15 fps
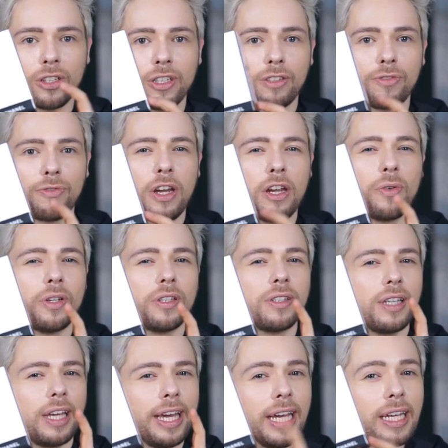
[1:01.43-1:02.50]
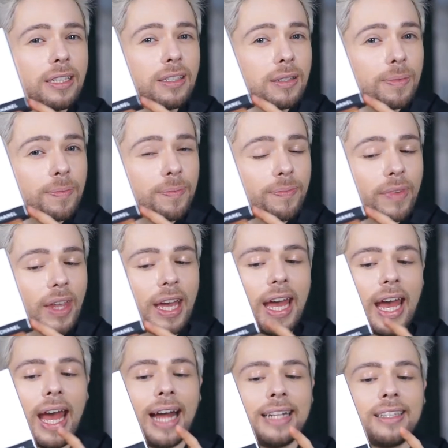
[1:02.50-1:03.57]
this fragrance is.
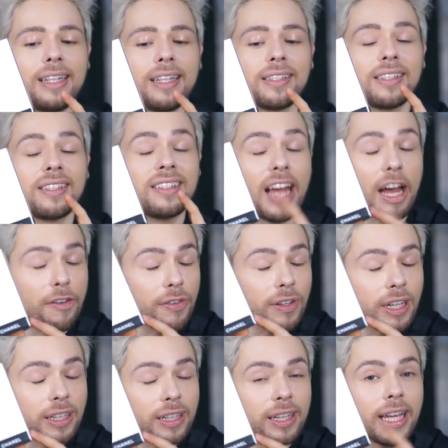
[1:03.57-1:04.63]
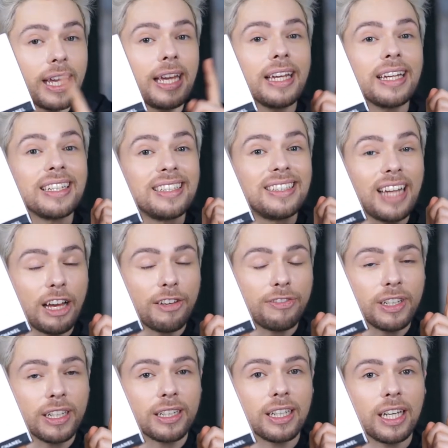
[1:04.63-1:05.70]
And it is definitely,
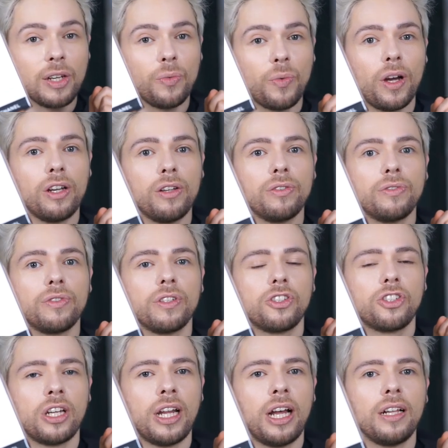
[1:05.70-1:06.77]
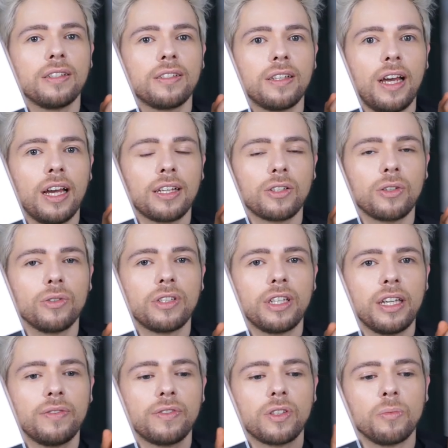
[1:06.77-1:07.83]
definitely one of Chanel's
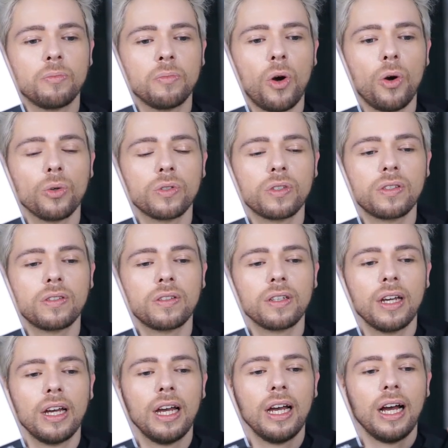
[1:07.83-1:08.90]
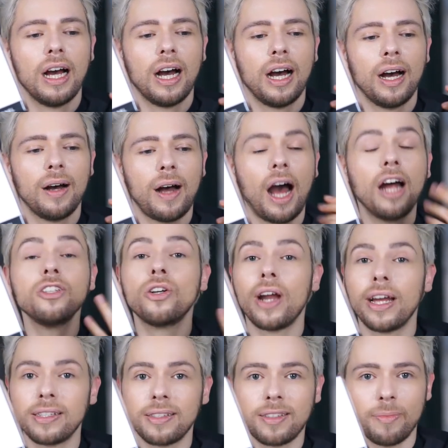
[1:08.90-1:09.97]
Exclusives' most uh,
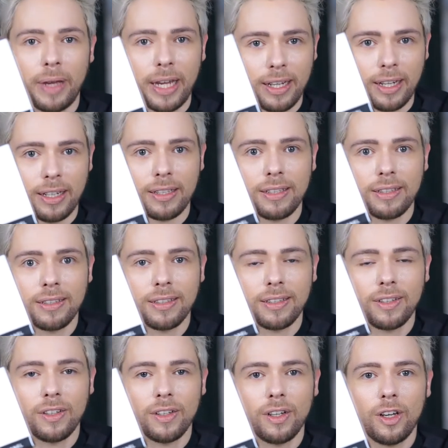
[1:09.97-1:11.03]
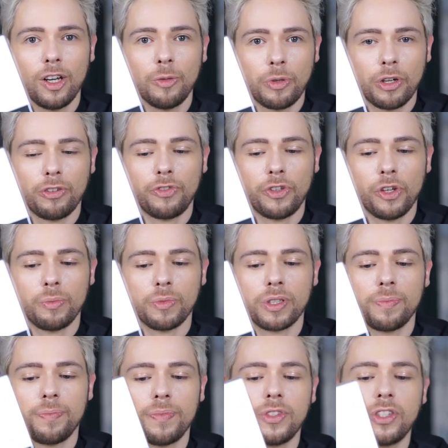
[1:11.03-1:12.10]
underestimated
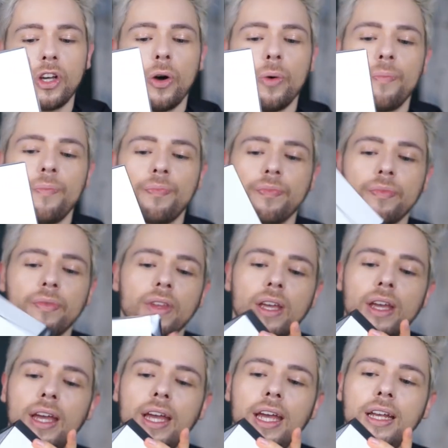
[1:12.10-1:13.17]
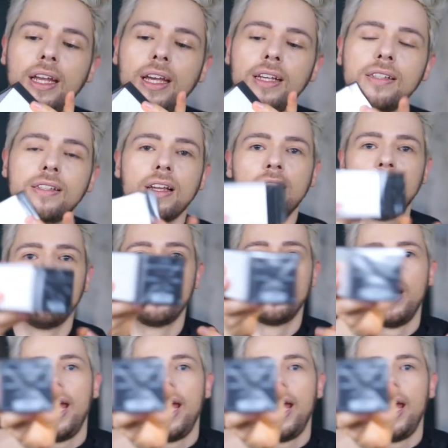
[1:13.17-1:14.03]
perfumes. So, it is number